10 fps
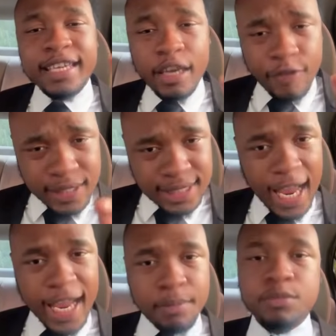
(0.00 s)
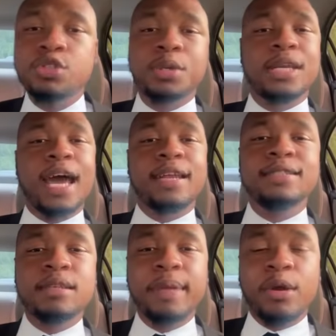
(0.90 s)
Give it time, Trinidad
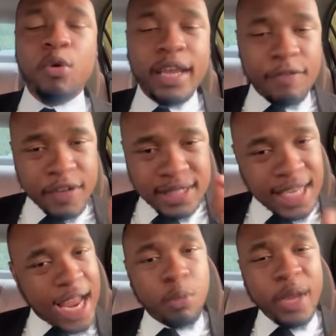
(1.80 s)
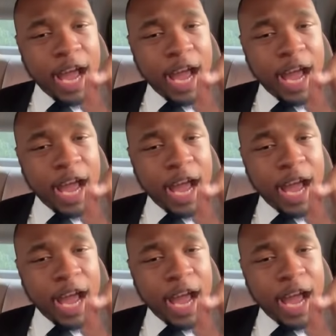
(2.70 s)
and Tobago. Give it time.